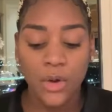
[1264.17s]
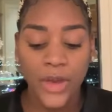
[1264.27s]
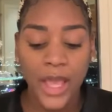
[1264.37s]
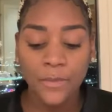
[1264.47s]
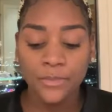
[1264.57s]

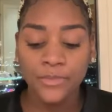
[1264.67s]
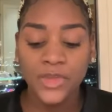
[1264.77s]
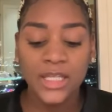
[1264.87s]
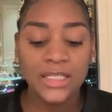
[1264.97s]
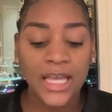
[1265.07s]
okay?
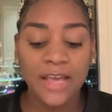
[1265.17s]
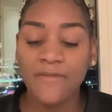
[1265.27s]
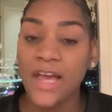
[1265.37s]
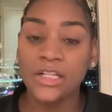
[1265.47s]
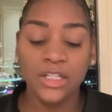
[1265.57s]
Take
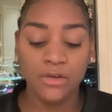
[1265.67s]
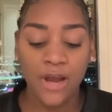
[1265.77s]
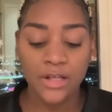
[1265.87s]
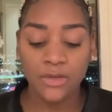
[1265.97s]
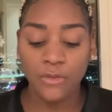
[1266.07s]
advantage of the
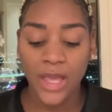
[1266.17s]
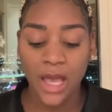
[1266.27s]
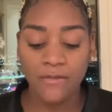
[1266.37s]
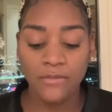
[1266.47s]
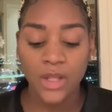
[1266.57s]
write-offs that we
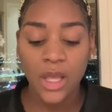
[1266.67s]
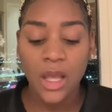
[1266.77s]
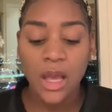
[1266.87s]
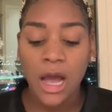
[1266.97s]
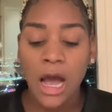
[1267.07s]
have.
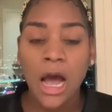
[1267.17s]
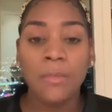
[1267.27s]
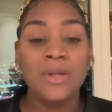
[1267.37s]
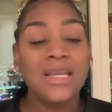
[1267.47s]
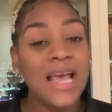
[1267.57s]

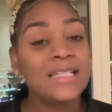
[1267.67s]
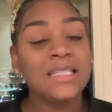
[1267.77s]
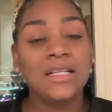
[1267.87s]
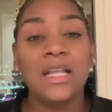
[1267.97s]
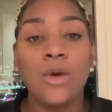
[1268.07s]
Next
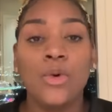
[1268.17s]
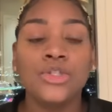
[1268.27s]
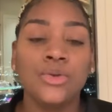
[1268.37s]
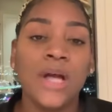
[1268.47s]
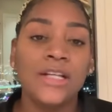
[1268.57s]
thing that I
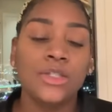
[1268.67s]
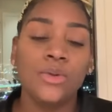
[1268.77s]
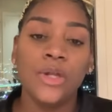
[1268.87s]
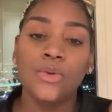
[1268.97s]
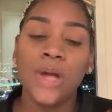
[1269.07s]
want you guys
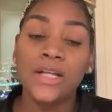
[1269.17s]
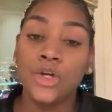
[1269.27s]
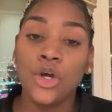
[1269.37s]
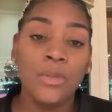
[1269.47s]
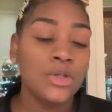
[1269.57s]
to do, and you guys
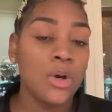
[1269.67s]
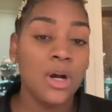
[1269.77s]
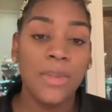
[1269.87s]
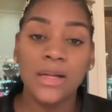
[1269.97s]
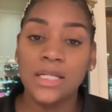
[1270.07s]
heard me
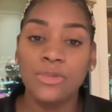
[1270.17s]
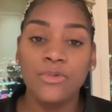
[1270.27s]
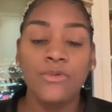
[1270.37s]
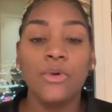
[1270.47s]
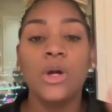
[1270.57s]
talk about this
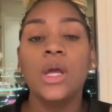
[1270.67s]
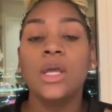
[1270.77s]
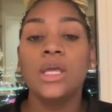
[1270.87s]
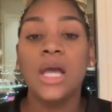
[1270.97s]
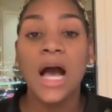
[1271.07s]
before,
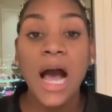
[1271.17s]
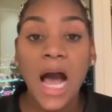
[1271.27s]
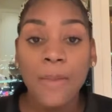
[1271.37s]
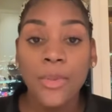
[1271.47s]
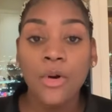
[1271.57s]
your
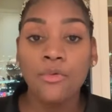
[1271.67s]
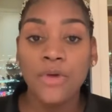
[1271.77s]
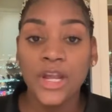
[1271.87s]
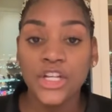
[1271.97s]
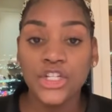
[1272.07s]

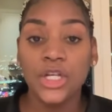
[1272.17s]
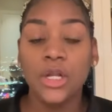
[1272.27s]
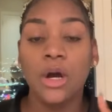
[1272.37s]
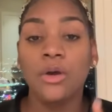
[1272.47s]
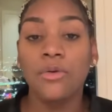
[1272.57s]

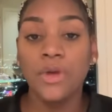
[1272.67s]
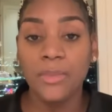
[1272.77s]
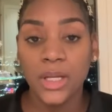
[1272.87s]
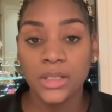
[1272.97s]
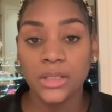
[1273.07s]
operation
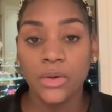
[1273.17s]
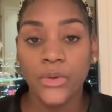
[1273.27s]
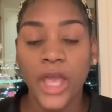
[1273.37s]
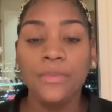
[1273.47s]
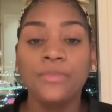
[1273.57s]
agreements,
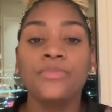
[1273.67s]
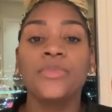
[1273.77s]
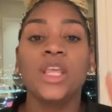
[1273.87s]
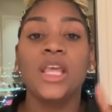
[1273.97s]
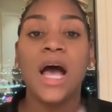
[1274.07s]
okay?
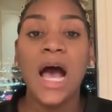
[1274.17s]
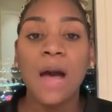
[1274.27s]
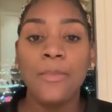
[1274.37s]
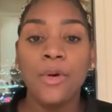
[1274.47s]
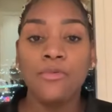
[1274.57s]
Your
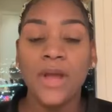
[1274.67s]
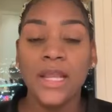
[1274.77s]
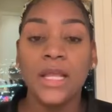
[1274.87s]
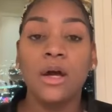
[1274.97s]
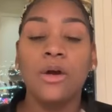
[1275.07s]

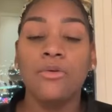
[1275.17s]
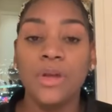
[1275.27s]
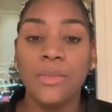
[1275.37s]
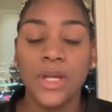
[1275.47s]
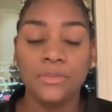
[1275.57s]
operating
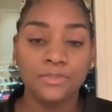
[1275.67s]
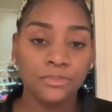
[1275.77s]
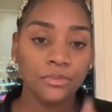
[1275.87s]
agreement.